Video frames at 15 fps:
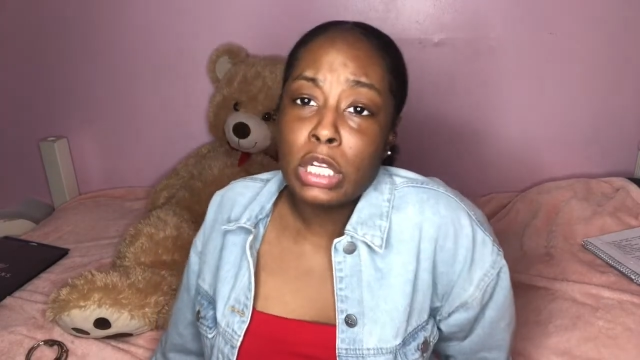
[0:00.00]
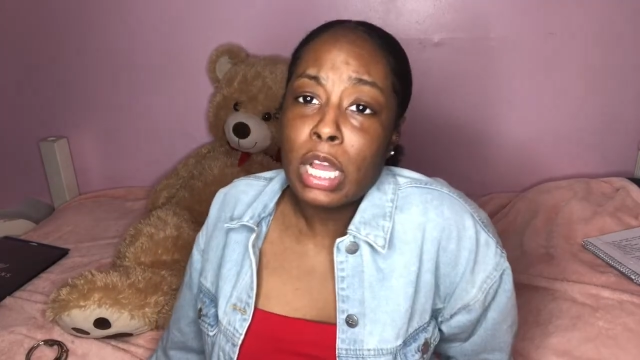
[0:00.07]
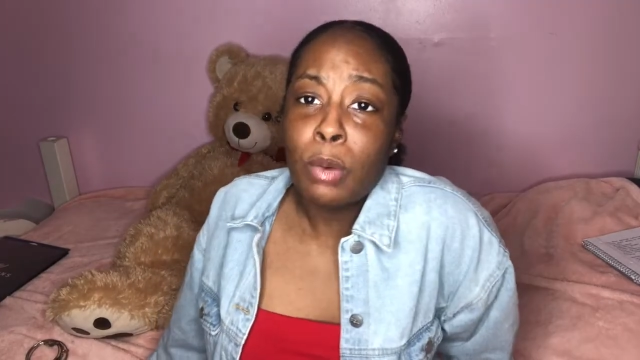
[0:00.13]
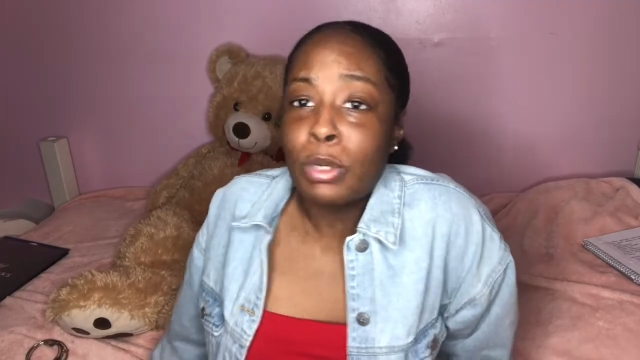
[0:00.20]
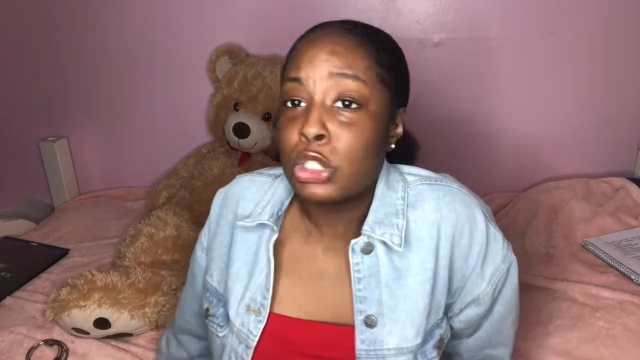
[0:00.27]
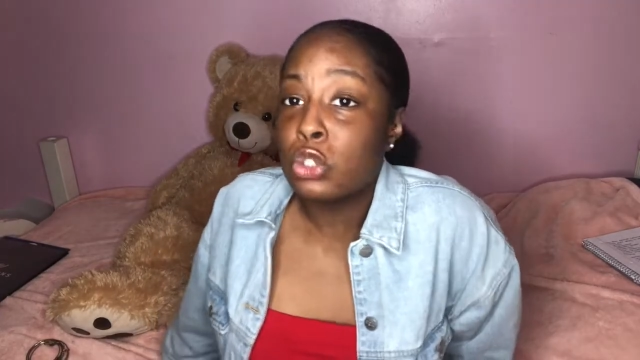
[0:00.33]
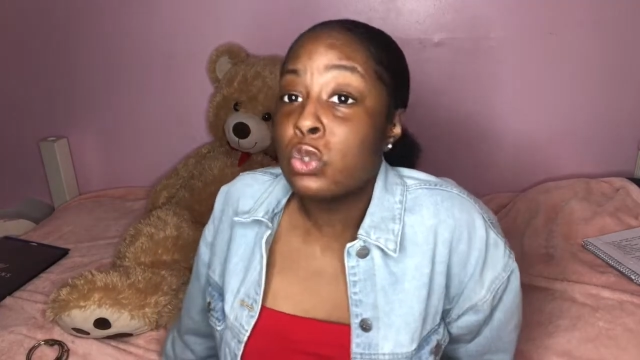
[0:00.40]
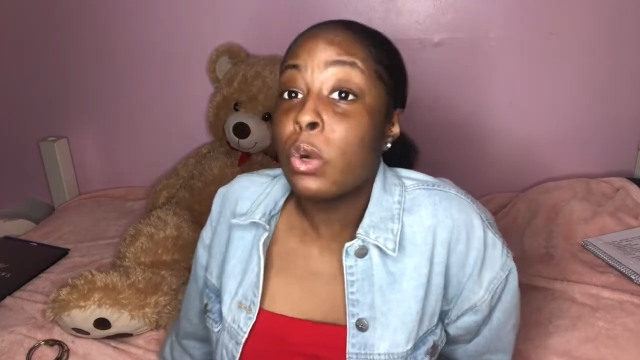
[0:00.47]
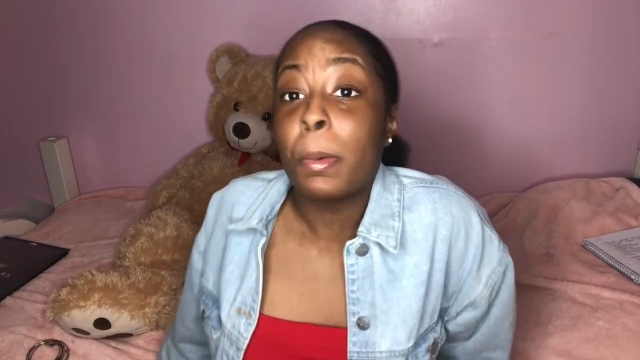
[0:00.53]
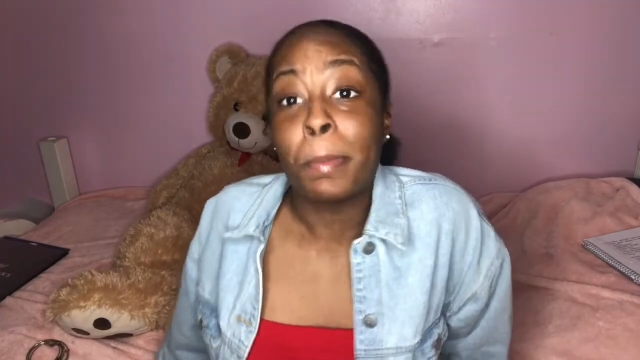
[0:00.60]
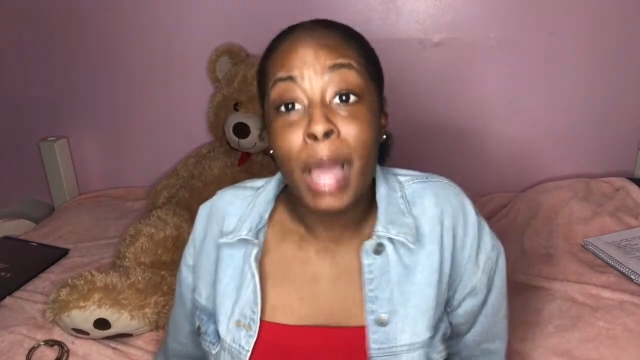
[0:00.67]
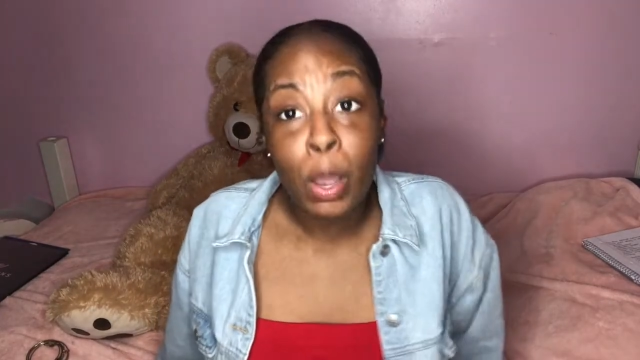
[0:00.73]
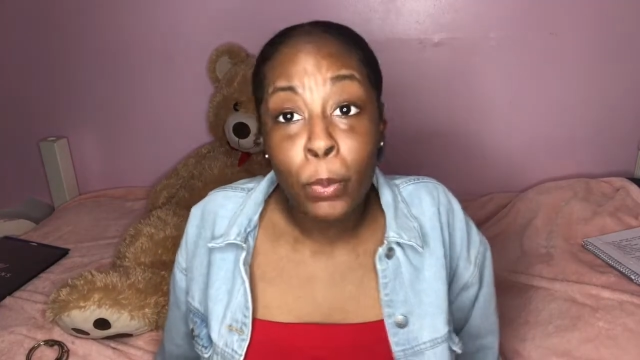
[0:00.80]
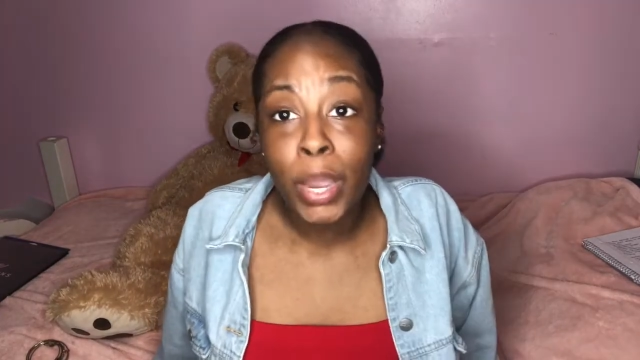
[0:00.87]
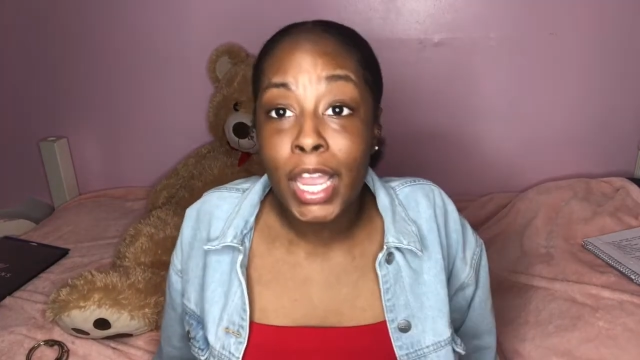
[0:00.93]
I want to do it
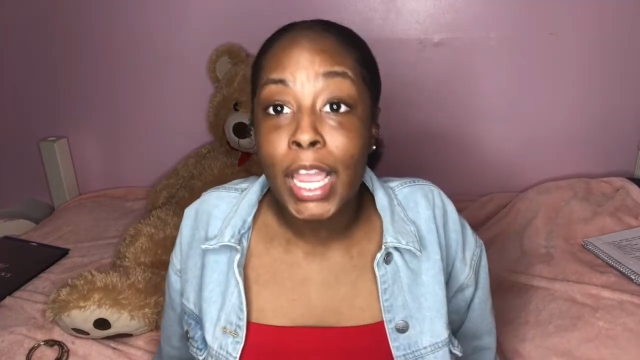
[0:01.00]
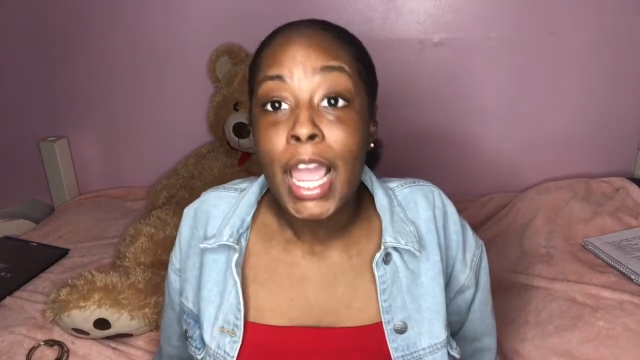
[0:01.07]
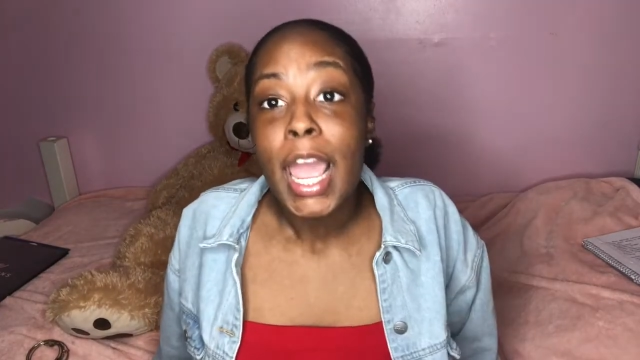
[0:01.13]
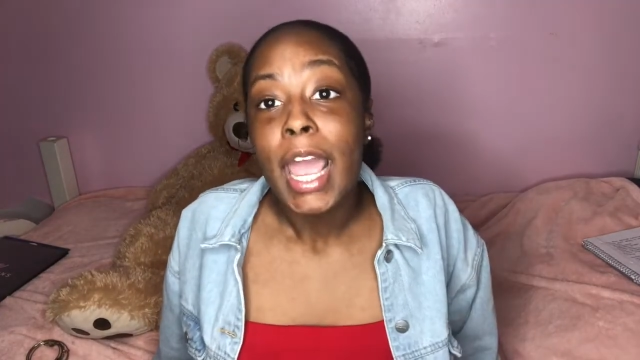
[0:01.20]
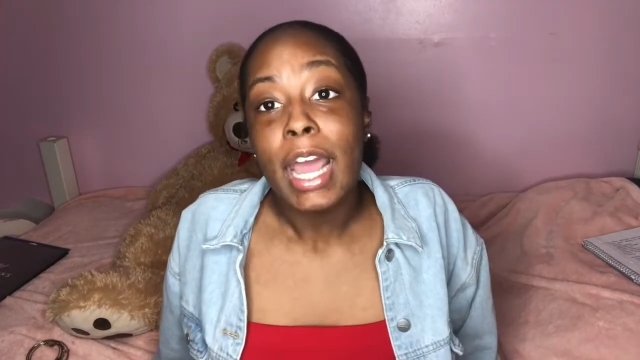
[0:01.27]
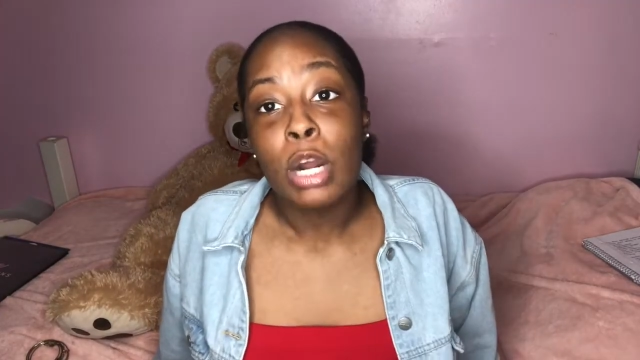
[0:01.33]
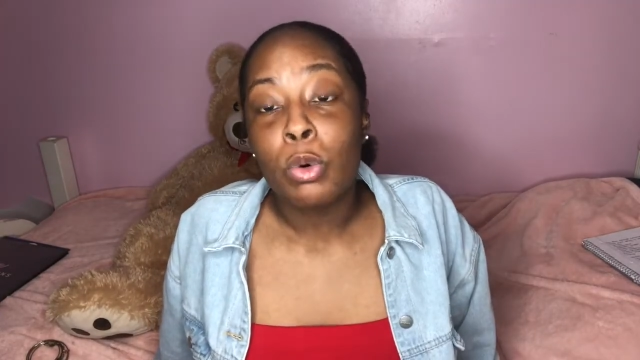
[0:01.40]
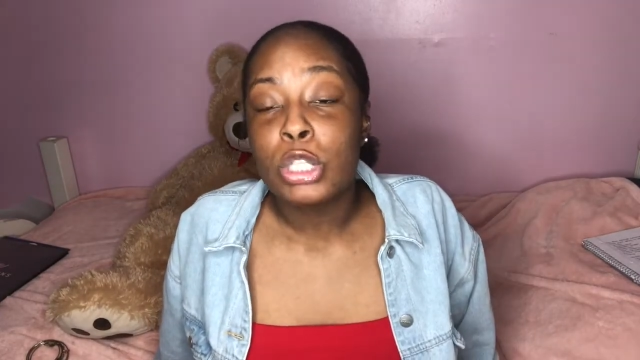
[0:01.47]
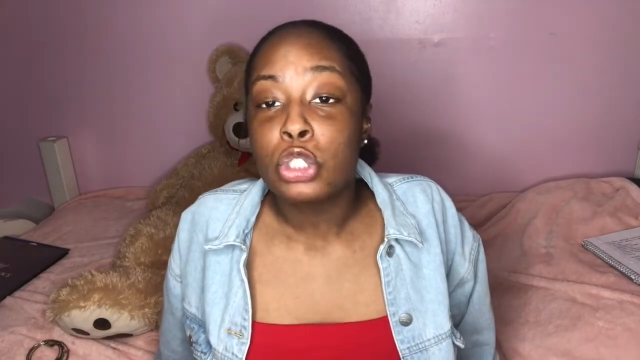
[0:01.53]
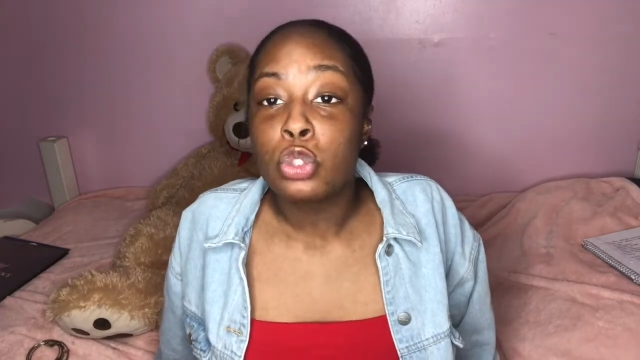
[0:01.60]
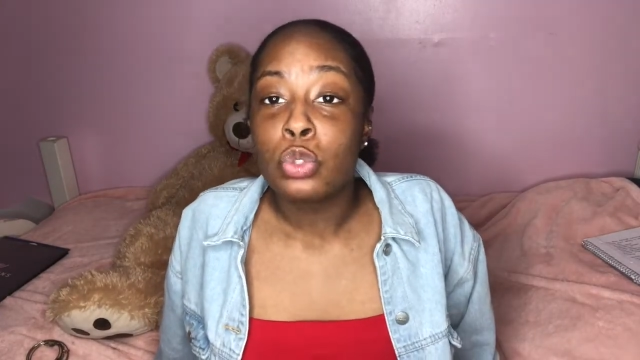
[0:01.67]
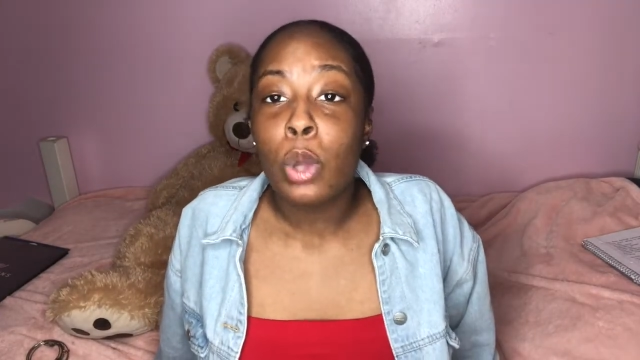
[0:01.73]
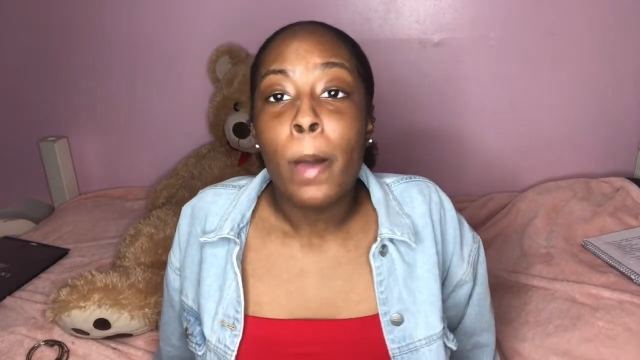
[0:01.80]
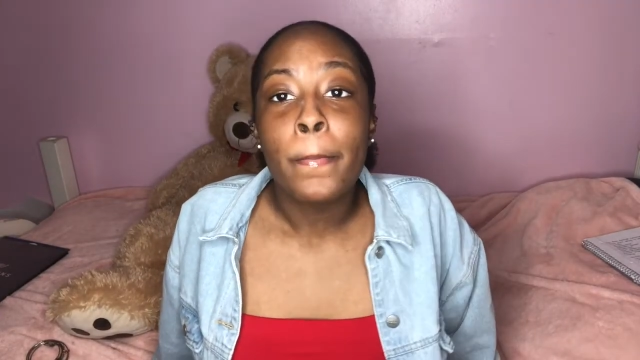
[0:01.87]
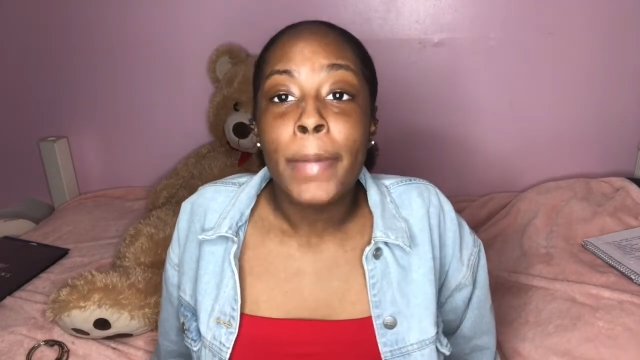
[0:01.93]
my way, and I want to do
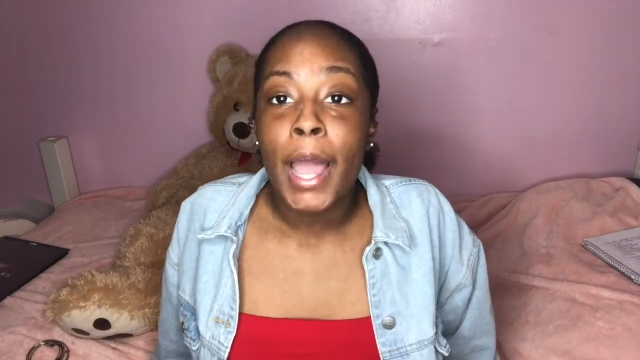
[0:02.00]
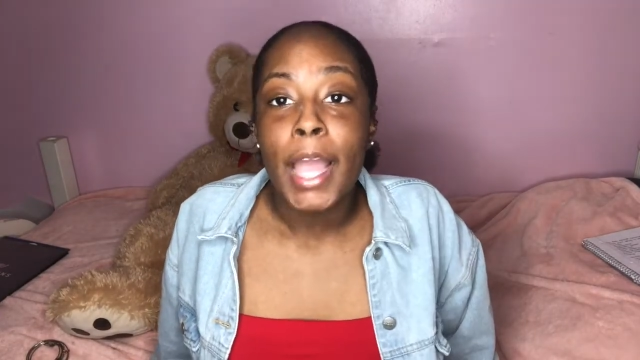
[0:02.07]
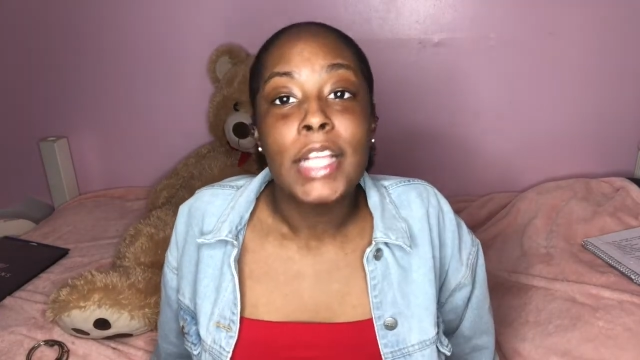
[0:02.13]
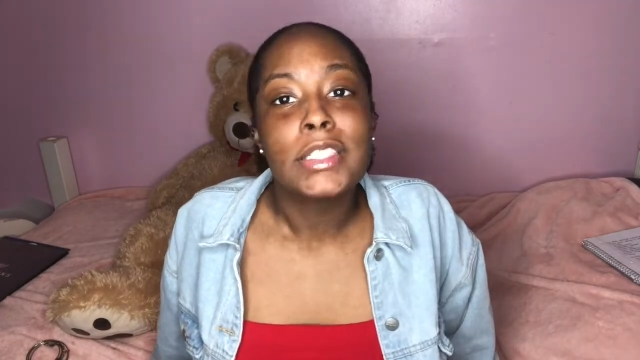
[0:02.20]
it on my